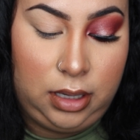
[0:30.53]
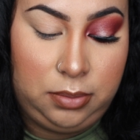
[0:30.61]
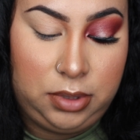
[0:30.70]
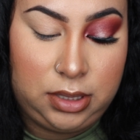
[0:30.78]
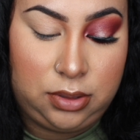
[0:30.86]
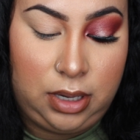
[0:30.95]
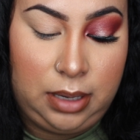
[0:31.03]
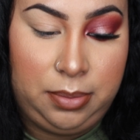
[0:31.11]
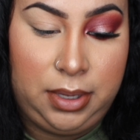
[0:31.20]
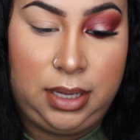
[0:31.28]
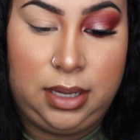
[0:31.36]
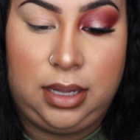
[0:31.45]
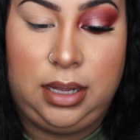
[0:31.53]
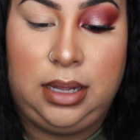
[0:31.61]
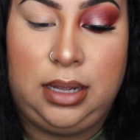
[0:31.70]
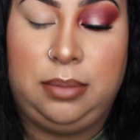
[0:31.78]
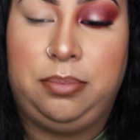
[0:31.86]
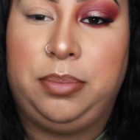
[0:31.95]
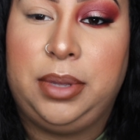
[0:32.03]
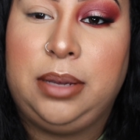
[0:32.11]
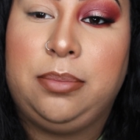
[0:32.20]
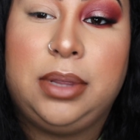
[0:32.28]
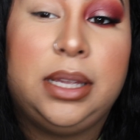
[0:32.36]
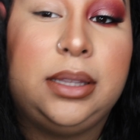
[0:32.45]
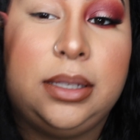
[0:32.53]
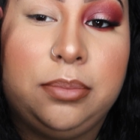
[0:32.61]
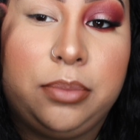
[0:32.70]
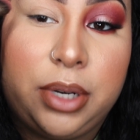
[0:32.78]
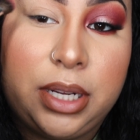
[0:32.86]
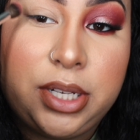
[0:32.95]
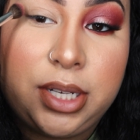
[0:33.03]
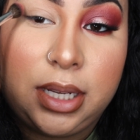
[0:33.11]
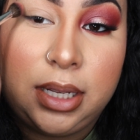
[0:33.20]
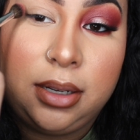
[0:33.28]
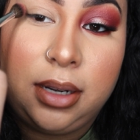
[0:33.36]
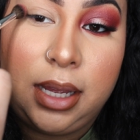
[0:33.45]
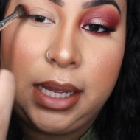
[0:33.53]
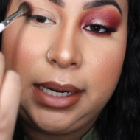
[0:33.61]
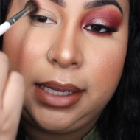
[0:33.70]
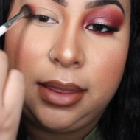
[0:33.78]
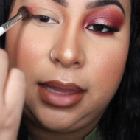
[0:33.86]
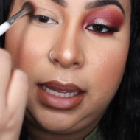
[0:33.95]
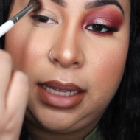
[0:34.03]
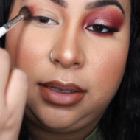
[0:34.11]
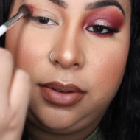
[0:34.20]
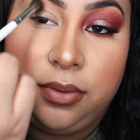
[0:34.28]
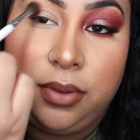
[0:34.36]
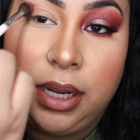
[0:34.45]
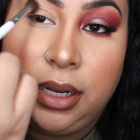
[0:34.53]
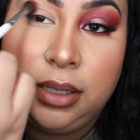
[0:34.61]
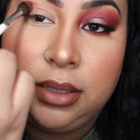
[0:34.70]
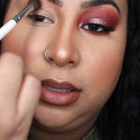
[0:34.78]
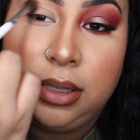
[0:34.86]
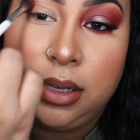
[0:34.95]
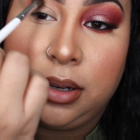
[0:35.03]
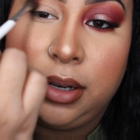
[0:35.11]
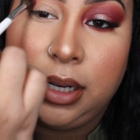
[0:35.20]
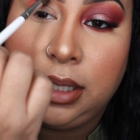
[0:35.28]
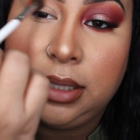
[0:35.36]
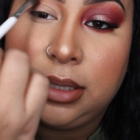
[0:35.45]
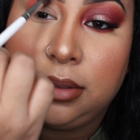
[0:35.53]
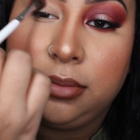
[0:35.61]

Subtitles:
I'm just grabbing a big blending brush and adding that right into the crease.